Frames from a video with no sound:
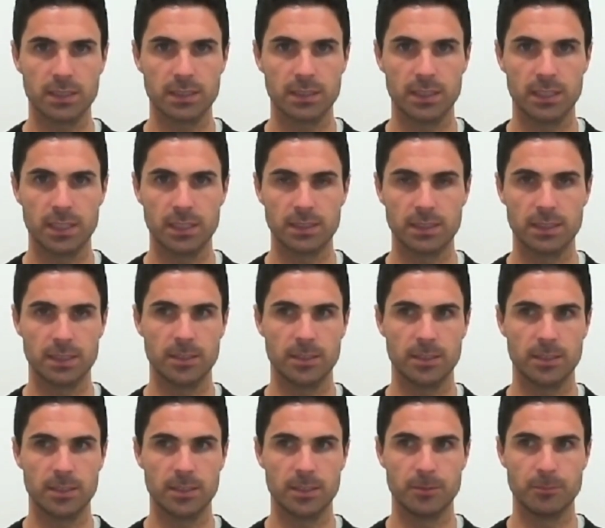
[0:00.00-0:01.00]
And
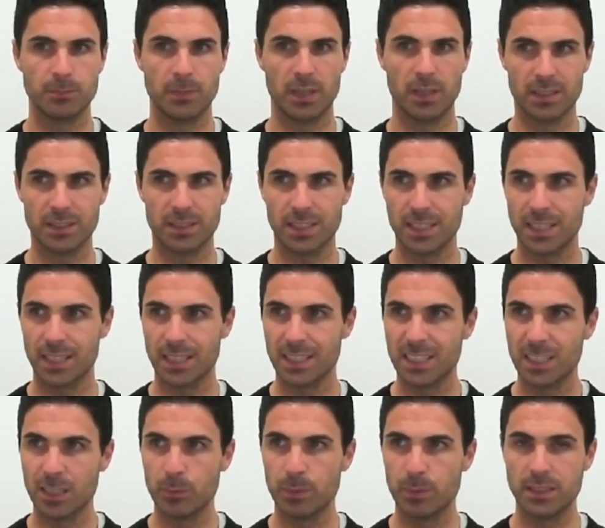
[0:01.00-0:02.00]
then a
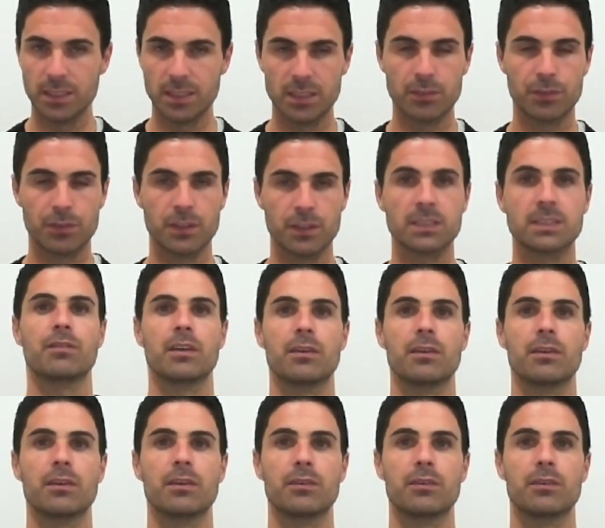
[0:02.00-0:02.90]
little bit in the first half, I